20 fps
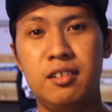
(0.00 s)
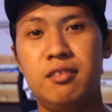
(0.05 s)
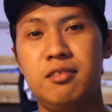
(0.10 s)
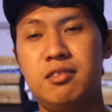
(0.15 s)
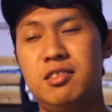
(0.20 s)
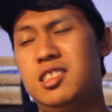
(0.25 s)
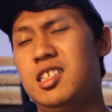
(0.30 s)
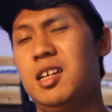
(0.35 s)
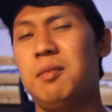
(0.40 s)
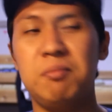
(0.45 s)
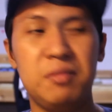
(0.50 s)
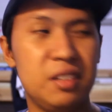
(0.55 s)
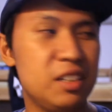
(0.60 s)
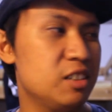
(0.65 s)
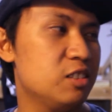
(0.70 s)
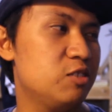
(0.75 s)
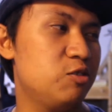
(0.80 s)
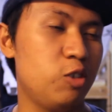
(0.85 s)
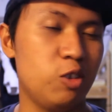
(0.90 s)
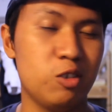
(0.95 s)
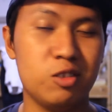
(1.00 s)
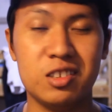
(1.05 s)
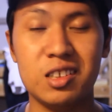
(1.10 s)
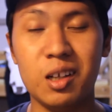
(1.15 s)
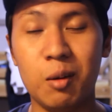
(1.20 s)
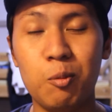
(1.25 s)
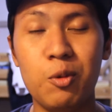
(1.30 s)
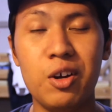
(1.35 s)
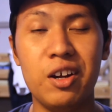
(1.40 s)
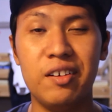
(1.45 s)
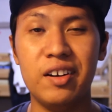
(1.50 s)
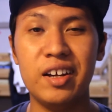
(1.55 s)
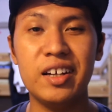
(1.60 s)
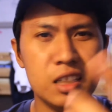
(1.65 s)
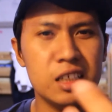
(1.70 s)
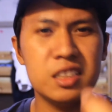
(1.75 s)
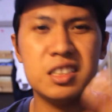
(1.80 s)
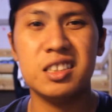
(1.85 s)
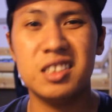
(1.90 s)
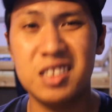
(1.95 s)
something is wrong somewhere, right?
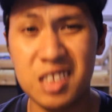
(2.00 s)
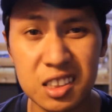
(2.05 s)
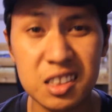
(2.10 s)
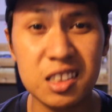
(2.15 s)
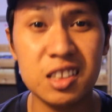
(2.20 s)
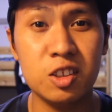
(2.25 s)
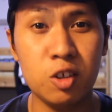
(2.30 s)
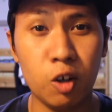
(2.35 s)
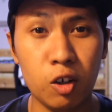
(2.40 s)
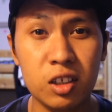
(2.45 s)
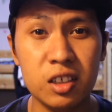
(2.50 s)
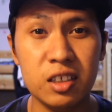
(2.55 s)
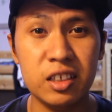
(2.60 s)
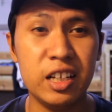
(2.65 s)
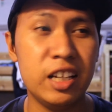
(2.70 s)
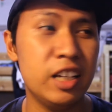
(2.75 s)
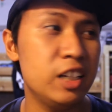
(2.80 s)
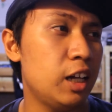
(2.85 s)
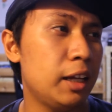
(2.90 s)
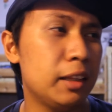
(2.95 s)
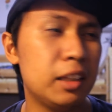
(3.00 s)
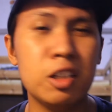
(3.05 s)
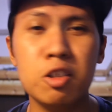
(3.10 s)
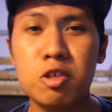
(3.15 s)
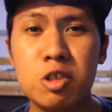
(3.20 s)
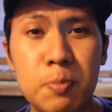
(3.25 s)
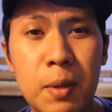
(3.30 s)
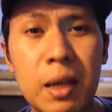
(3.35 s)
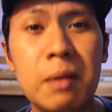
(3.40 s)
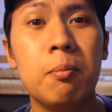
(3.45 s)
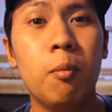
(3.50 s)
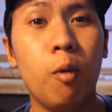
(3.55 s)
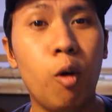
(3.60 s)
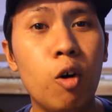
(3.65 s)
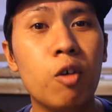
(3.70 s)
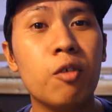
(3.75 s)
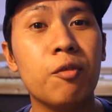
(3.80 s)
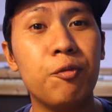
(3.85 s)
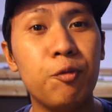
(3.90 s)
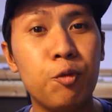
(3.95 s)
It's just $1 a day. I think you spend
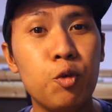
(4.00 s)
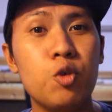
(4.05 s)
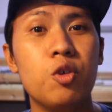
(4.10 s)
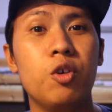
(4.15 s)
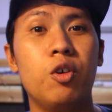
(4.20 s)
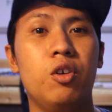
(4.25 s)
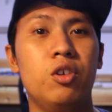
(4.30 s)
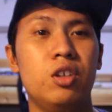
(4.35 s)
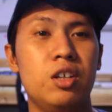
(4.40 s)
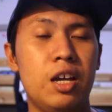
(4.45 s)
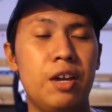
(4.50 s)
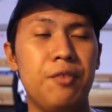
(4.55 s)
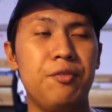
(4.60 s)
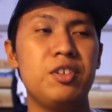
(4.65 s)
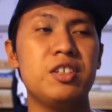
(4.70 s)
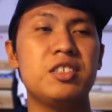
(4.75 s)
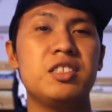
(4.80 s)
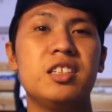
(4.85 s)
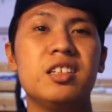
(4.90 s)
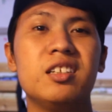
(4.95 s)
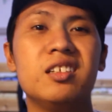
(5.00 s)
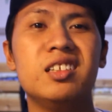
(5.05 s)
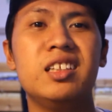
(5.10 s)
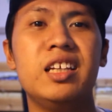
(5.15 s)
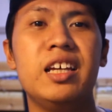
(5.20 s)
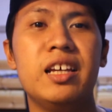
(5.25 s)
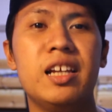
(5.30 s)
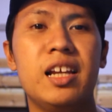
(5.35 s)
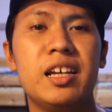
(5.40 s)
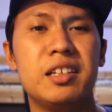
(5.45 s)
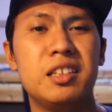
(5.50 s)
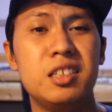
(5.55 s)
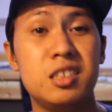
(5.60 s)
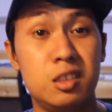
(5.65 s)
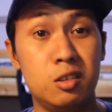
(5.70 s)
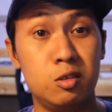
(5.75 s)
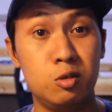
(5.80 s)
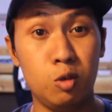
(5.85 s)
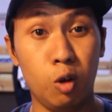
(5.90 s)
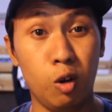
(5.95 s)
more on food on every single day. Like, this
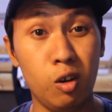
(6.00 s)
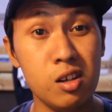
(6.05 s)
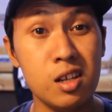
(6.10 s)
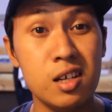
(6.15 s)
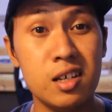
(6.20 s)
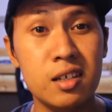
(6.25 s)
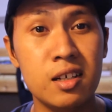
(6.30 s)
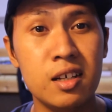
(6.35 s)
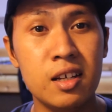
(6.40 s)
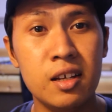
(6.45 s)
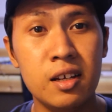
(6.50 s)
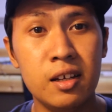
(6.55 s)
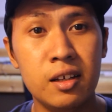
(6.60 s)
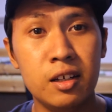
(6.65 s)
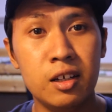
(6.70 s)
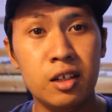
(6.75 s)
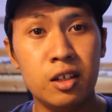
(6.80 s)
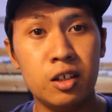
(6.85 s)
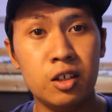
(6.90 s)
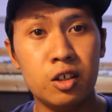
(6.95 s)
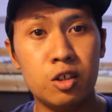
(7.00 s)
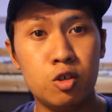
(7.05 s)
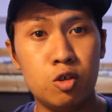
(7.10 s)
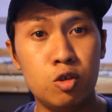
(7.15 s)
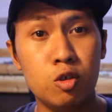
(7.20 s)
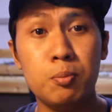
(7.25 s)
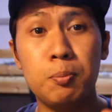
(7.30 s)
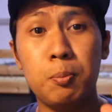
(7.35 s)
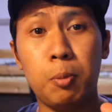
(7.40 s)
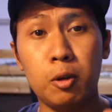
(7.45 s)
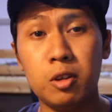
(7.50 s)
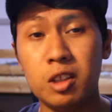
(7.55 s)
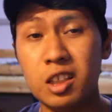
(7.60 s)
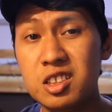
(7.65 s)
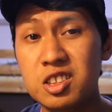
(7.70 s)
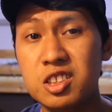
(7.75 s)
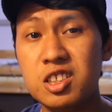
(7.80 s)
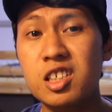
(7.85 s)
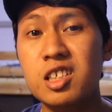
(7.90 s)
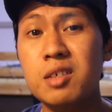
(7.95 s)
dollar could
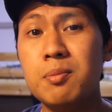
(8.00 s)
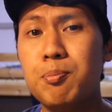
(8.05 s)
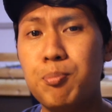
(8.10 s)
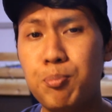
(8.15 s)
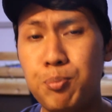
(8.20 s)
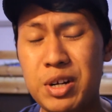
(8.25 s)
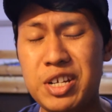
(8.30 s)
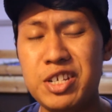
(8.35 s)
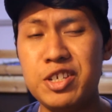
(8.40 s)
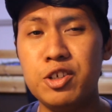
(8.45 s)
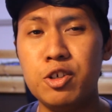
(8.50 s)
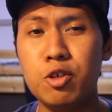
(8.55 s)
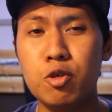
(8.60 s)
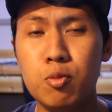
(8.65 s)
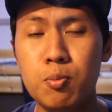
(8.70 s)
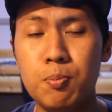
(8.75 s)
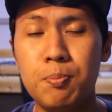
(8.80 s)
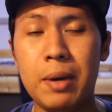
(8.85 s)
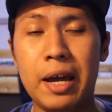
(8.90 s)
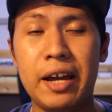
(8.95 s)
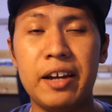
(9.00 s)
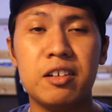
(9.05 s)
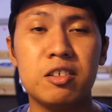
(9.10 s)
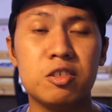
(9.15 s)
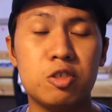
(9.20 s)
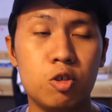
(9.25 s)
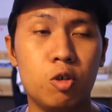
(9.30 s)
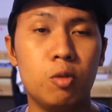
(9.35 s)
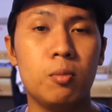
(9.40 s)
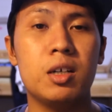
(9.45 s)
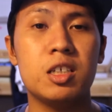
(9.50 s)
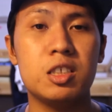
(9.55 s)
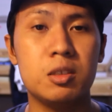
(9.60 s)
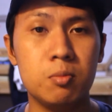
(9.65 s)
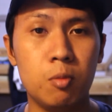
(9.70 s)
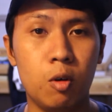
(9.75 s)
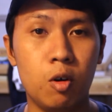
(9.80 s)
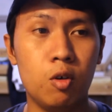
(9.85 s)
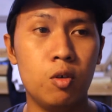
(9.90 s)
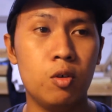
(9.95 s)
potentially bring you back so much
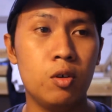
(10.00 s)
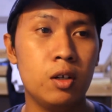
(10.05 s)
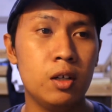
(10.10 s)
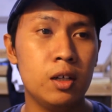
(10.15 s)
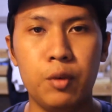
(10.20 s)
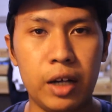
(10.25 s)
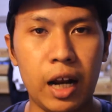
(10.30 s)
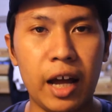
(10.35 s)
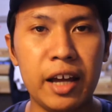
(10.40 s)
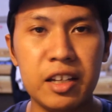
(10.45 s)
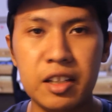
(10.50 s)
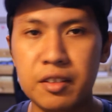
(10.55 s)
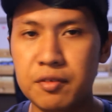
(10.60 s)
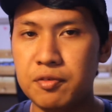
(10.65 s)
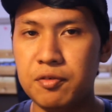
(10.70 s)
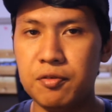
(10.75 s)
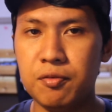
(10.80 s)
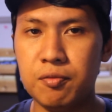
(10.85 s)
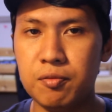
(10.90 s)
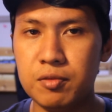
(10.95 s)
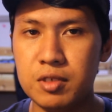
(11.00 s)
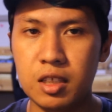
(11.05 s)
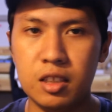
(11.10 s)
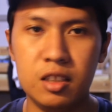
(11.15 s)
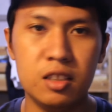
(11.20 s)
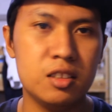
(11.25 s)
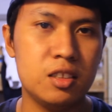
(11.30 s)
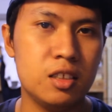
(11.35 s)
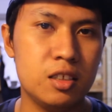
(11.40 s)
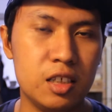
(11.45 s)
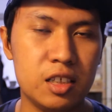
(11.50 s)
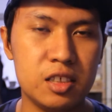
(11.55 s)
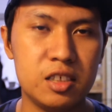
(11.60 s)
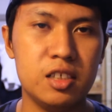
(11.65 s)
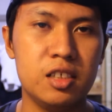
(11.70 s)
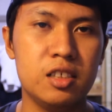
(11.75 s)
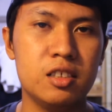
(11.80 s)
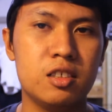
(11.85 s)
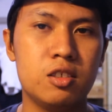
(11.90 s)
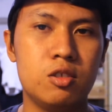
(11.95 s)
more. When I give certain
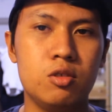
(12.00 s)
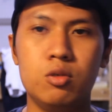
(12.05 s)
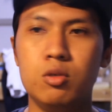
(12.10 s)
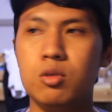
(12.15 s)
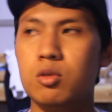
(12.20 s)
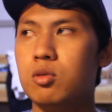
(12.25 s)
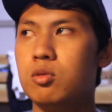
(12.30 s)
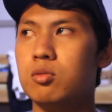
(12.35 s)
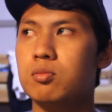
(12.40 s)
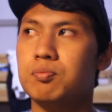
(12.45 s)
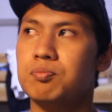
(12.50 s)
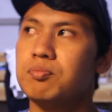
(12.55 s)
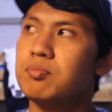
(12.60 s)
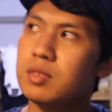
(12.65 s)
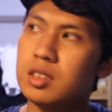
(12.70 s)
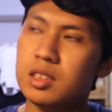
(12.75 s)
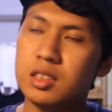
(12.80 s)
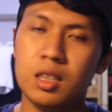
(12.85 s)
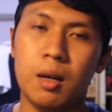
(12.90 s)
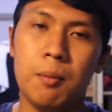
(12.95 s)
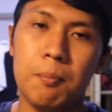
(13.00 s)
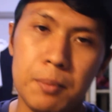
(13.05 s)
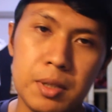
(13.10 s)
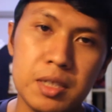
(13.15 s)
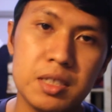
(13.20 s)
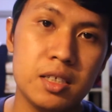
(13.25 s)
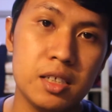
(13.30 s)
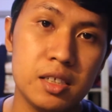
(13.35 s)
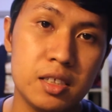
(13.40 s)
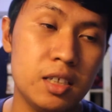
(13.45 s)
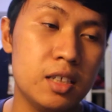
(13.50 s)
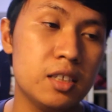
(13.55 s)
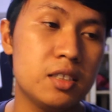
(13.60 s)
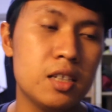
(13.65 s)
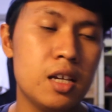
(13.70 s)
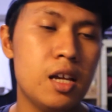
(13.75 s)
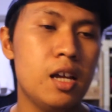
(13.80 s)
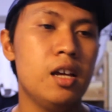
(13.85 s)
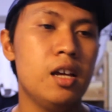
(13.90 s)
suggestions to some businesses,